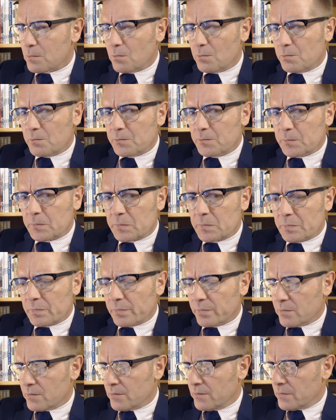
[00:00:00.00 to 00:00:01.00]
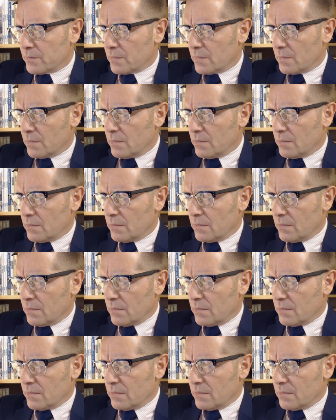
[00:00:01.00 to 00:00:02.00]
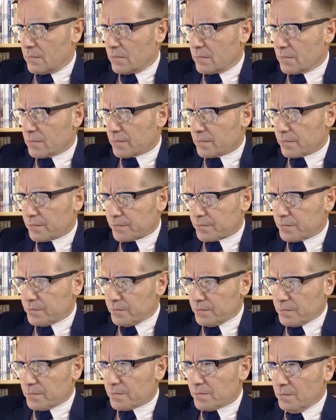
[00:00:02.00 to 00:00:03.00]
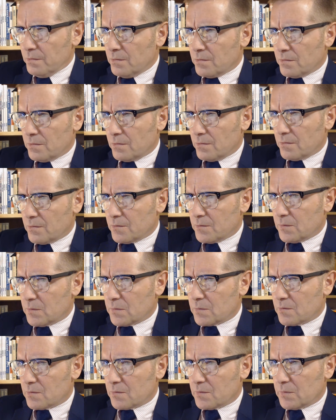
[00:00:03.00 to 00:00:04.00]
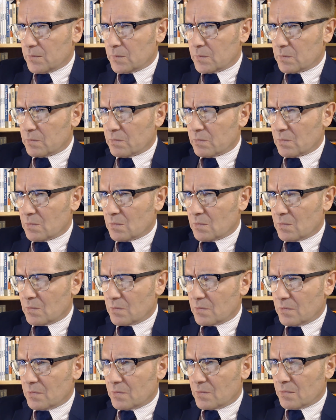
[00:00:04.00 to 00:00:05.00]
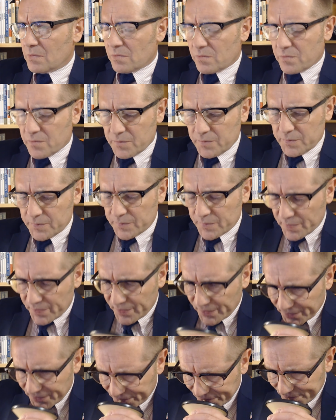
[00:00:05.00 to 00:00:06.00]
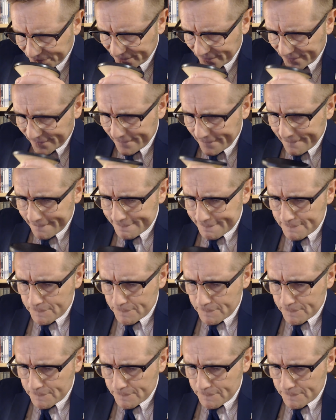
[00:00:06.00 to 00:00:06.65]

[no speech]